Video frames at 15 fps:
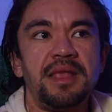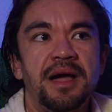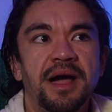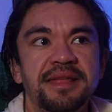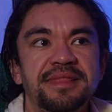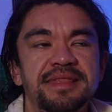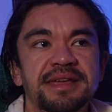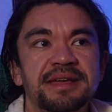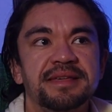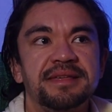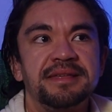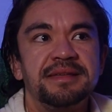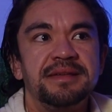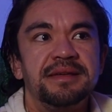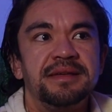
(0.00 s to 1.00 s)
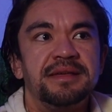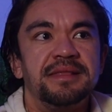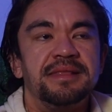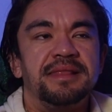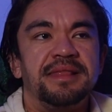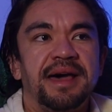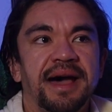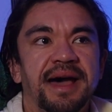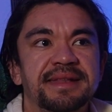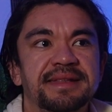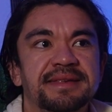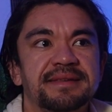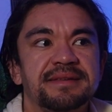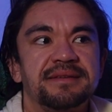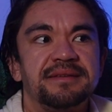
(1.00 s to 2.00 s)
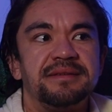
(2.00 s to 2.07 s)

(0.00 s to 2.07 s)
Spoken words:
I think that